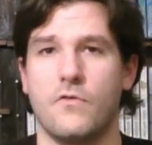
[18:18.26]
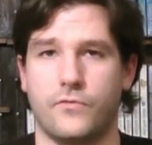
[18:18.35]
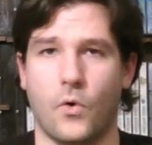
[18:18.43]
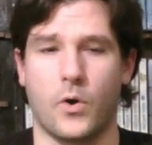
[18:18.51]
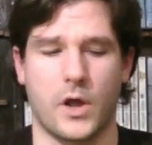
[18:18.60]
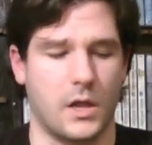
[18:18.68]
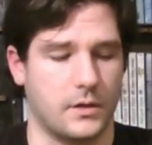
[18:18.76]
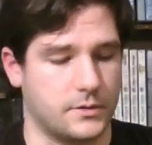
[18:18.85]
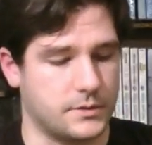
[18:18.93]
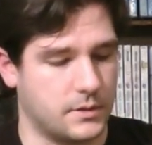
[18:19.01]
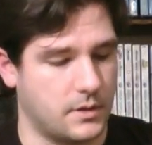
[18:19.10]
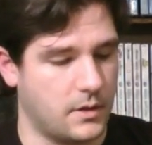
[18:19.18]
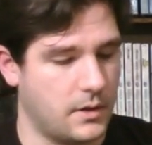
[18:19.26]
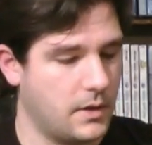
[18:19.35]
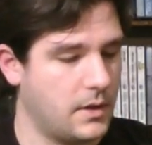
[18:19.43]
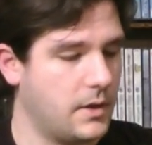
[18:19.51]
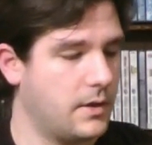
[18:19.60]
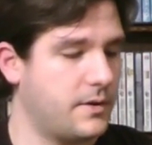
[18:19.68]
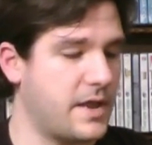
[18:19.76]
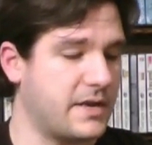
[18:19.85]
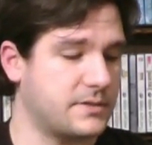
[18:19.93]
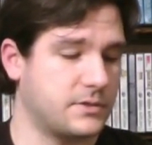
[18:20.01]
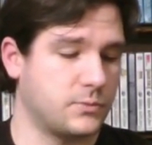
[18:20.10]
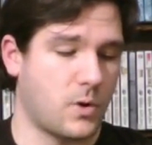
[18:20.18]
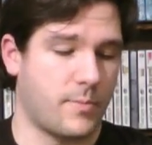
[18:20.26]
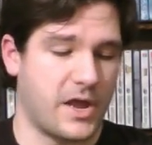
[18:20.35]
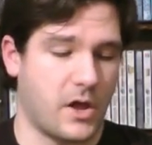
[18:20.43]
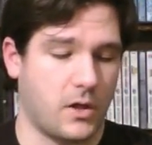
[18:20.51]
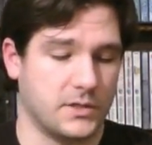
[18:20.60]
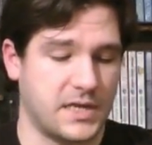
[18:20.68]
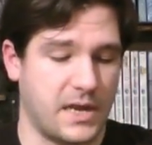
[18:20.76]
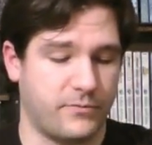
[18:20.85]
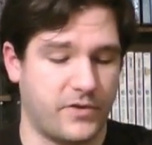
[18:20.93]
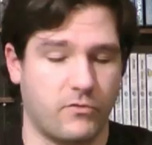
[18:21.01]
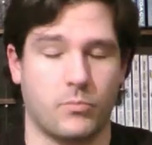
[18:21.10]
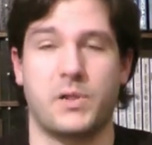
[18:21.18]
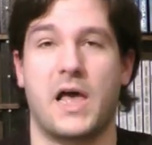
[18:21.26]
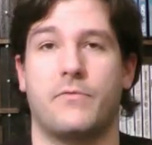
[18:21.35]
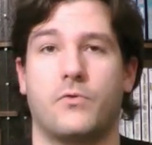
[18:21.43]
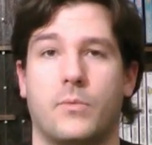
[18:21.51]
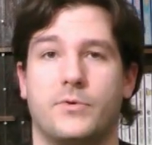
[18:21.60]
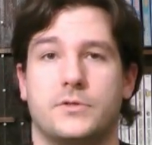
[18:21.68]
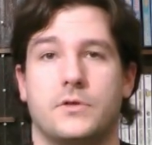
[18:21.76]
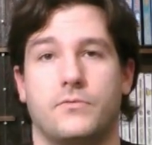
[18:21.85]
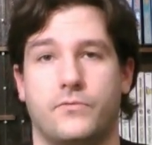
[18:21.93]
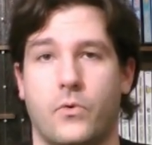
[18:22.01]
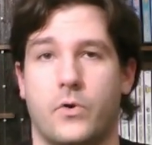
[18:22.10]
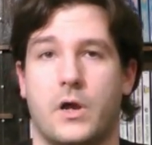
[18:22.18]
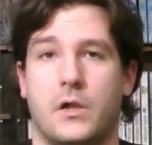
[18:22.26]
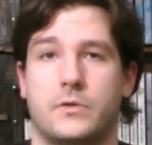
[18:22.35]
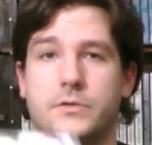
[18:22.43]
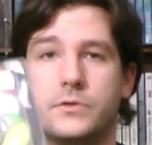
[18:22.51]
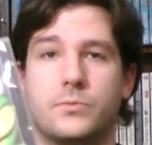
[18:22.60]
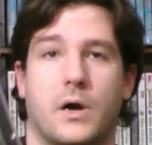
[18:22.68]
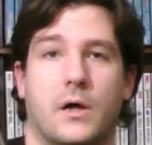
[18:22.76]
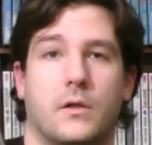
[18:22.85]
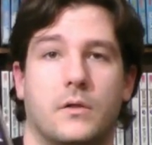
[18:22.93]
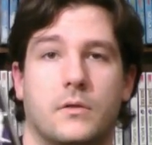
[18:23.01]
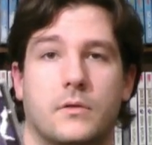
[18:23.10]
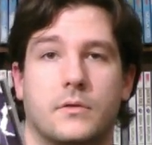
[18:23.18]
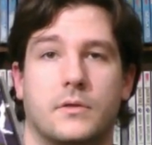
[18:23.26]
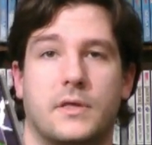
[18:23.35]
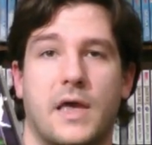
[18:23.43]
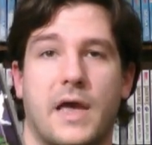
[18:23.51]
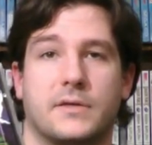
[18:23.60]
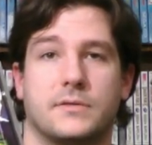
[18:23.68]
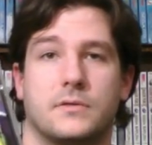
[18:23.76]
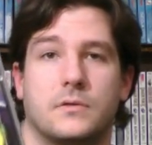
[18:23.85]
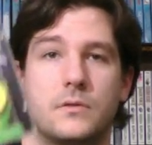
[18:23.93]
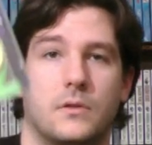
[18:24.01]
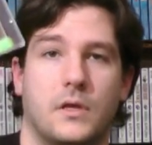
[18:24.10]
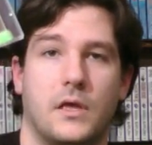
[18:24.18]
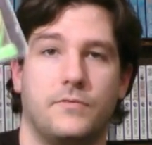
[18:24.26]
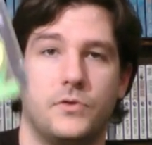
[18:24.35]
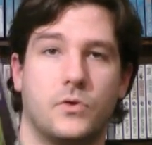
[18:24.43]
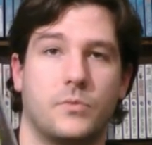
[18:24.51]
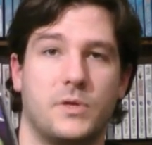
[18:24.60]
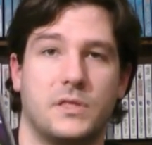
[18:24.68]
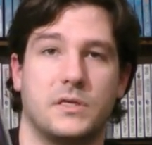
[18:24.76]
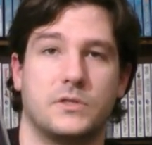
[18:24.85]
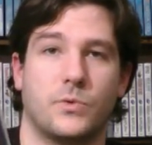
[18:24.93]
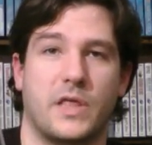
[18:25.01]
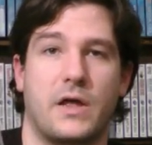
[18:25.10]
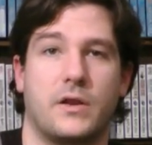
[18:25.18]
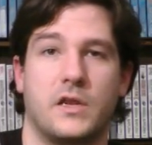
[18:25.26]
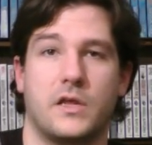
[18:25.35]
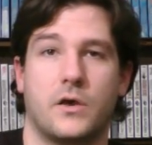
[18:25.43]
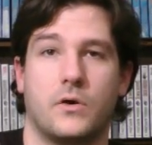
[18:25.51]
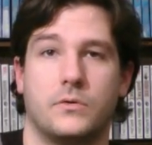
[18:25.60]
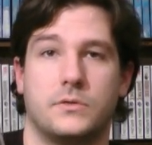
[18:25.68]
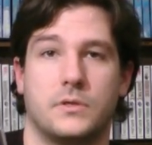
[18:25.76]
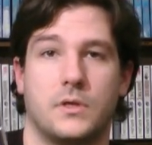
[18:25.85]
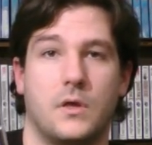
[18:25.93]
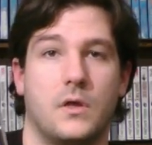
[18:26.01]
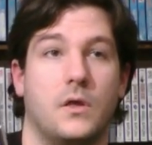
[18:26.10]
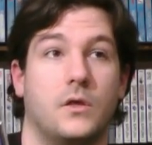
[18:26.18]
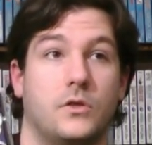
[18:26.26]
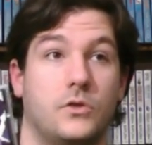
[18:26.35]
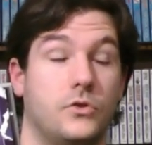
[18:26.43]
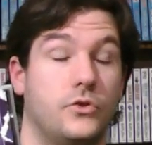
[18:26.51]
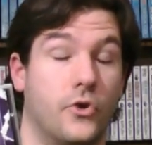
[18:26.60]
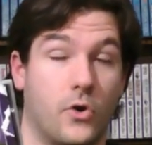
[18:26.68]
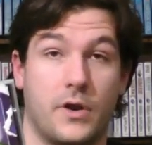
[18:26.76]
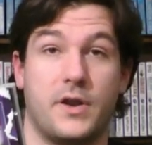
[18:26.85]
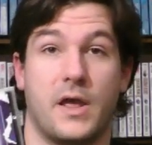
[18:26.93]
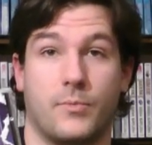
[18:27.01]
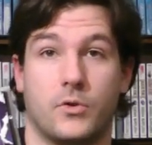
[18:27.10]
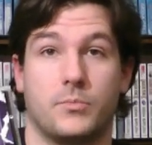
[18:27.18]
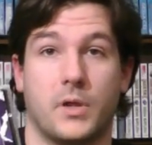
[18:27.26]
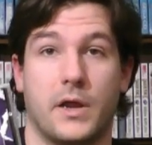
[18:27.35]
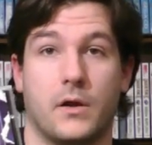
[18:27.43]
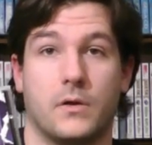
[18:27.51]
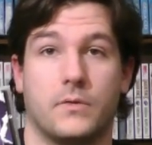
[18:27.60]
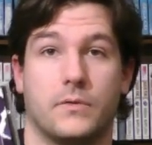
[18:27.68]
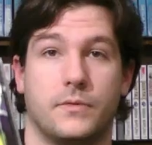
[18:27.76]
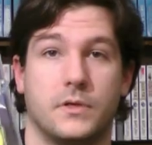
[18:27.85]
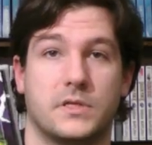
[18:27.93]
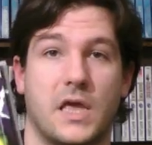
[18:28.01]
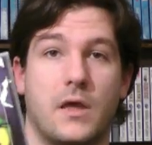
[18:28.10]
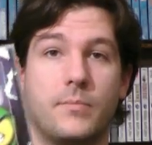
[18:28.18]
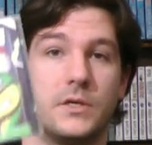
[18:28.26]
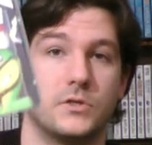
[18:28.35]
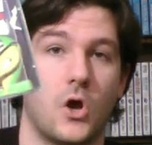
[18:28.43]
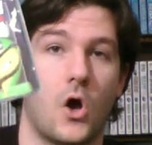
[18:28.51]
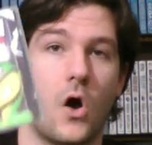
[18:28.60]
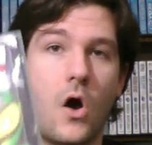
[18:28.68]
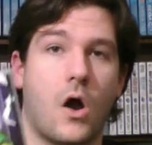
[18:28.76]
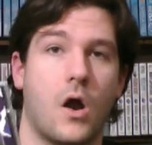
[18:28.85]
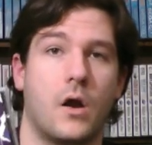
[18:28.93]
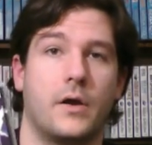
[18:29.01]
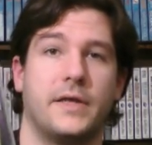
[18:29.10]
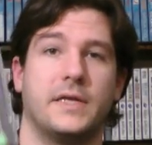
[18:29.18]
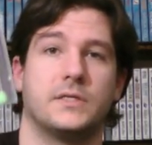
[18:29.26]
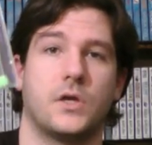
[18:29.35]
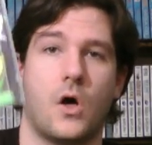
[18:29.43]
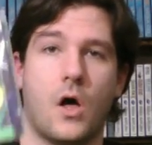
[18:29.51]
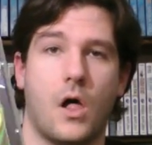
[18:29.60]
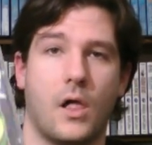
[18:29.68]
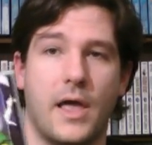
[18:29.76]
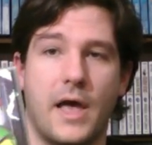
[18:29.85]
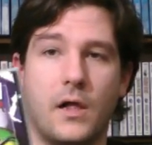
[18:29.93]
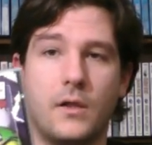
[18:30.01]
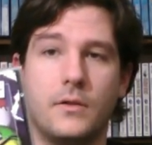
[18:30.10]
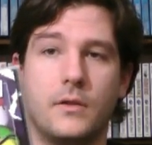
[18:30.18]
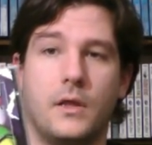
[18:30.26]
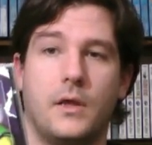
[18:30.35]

$4. Next is one of my all-time favorite platformers, $4 as well. Gex. If you can beat this without any codes, you're a damn good player. This game is hard as all hell,